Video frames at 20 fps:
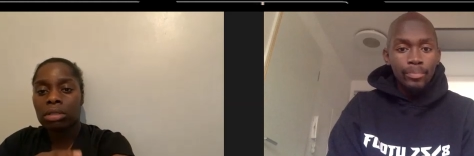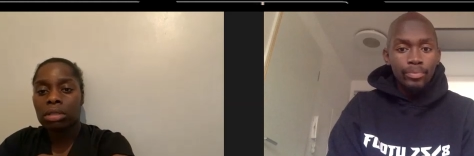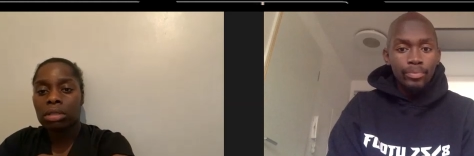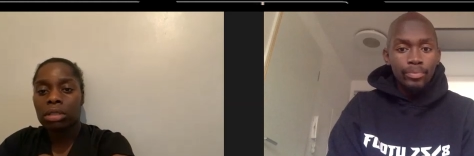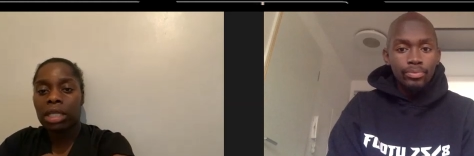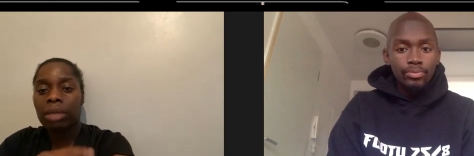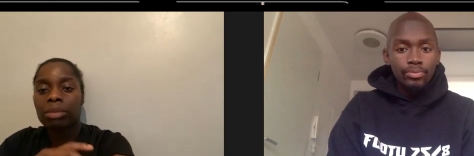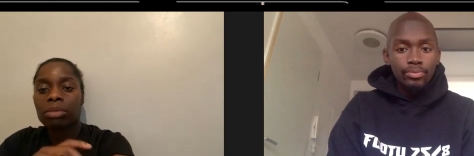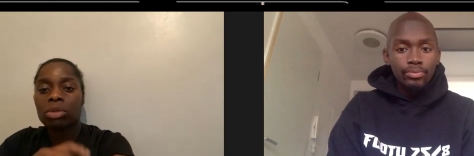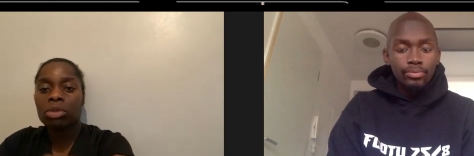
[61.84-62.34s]

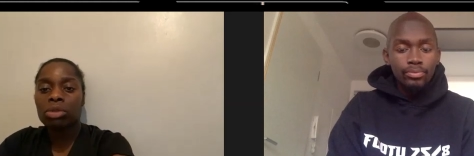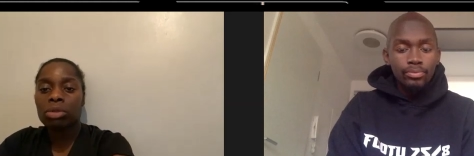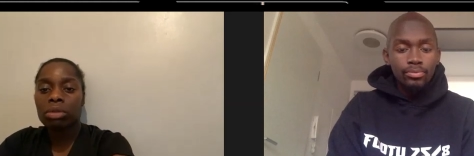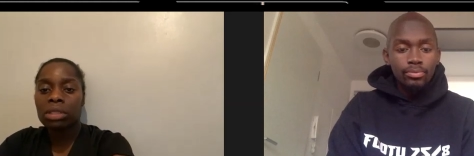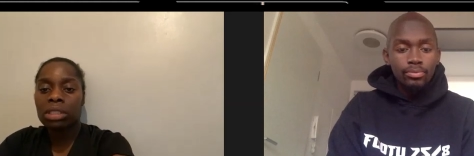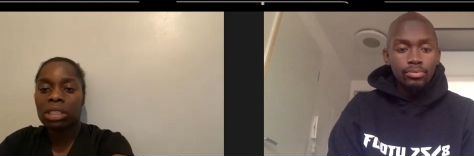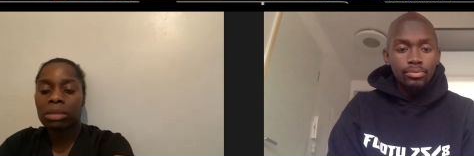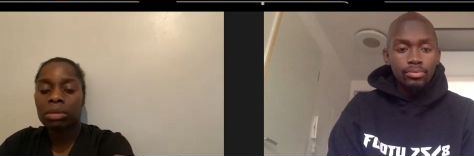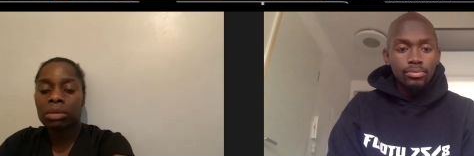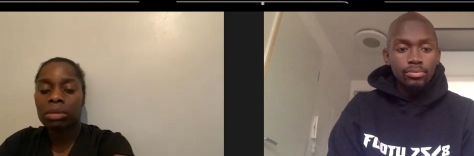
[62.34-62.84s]
Speaker 1: them
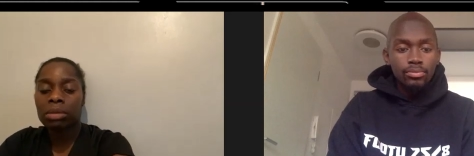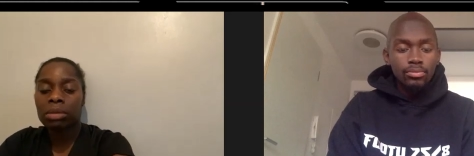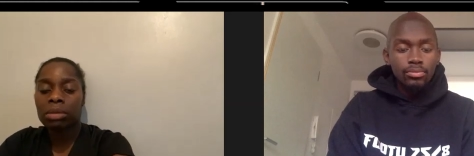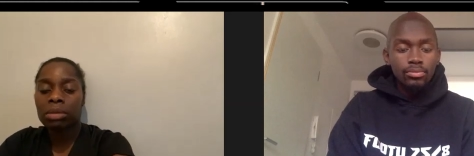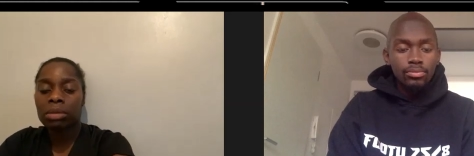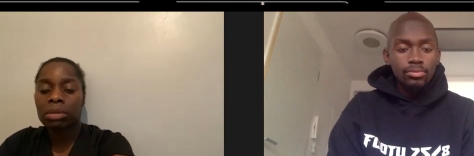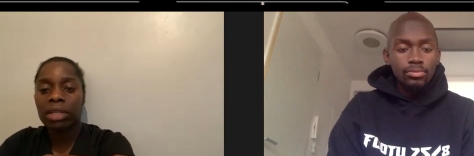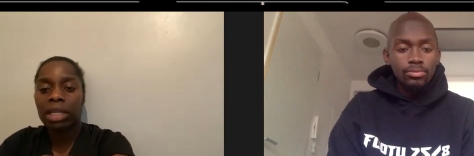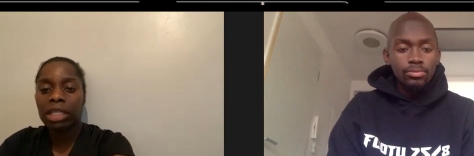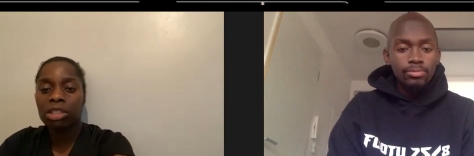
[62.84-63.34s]
sort of teams start
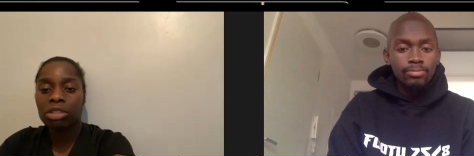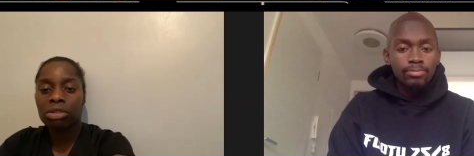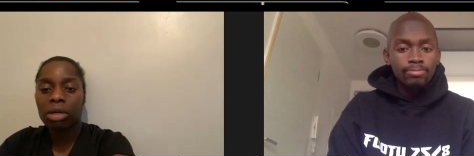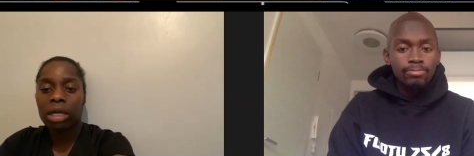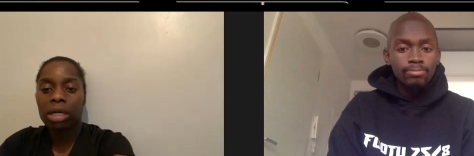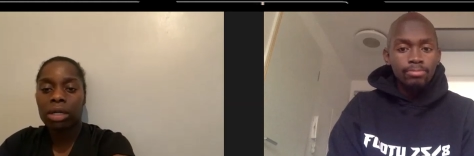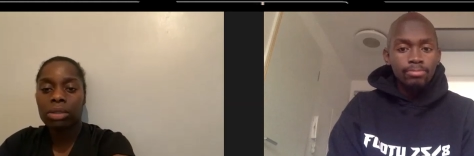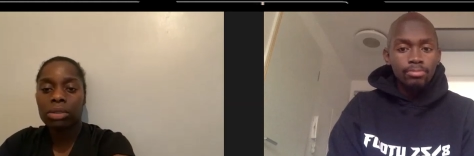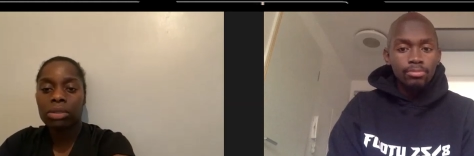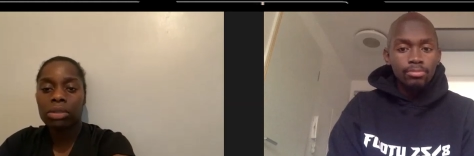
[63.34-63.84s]
having their
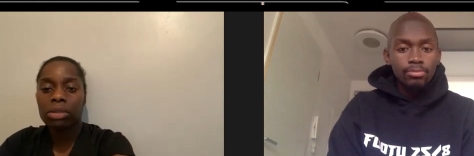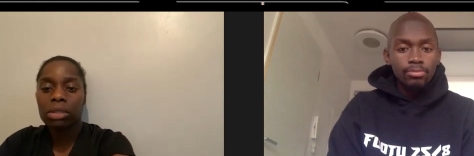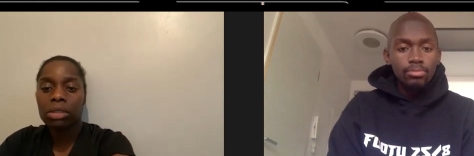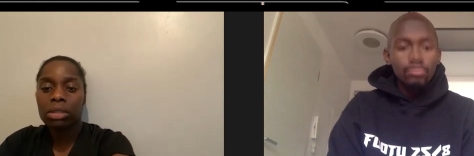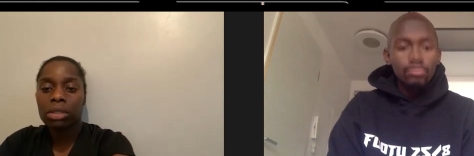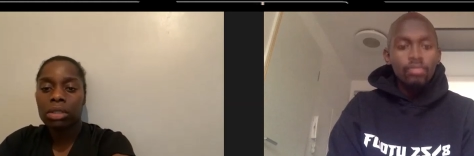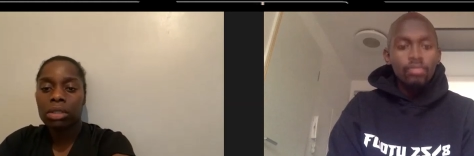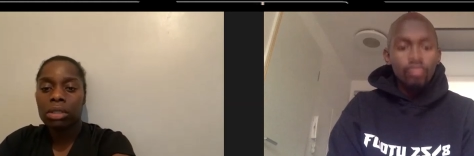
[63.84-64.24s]
trials.